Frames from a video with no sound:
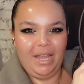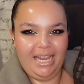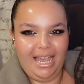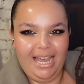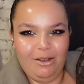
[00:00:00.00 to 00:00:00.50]

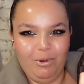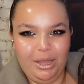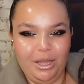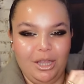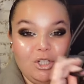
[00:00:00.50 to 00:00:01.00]
aka
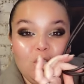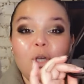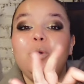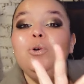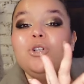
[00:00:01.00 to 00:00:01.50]
with the
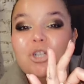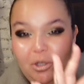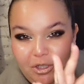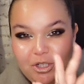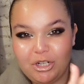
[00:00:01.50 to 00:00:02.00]
two
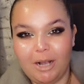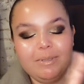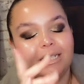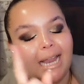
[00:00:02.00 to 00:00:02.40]
shoulder straps.